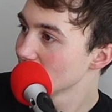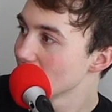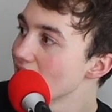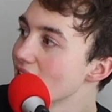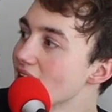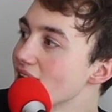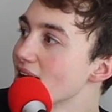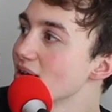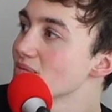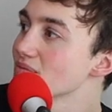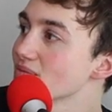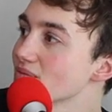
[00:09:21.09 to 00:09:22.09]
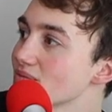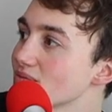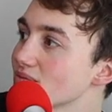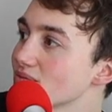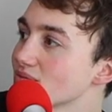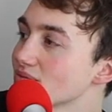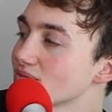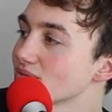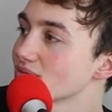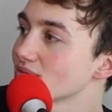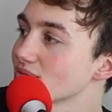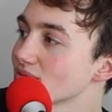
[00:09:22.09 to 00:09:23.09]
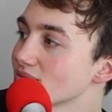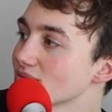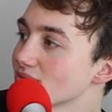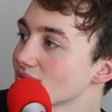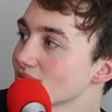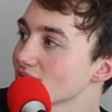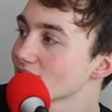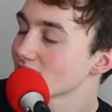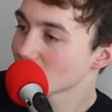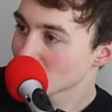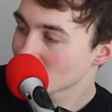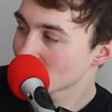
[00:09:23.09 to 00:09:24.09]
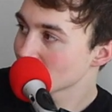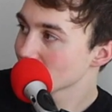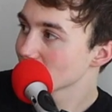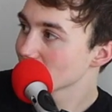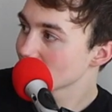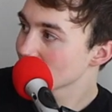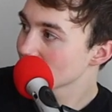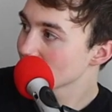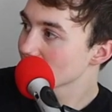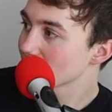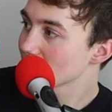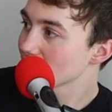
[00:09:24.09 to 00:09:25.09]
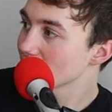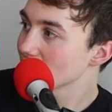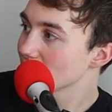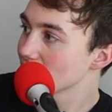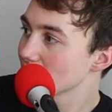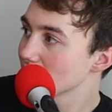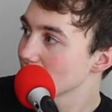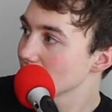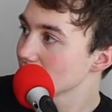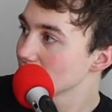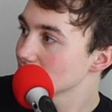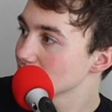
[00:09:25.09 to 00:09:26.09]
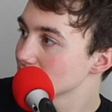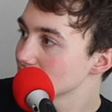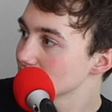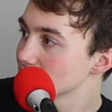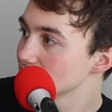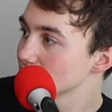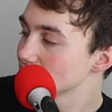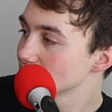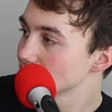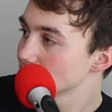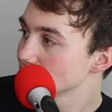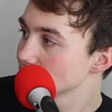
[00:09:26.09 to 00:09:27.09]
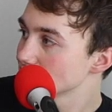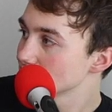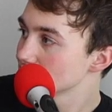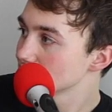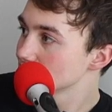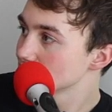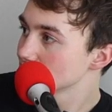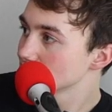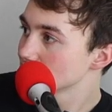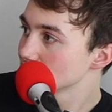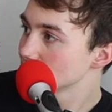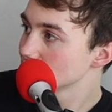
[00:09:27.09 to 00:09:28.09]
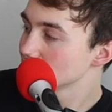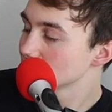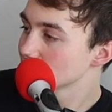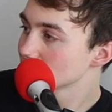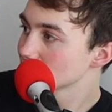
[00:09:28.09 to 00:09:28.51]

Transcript: The person shown says nothing.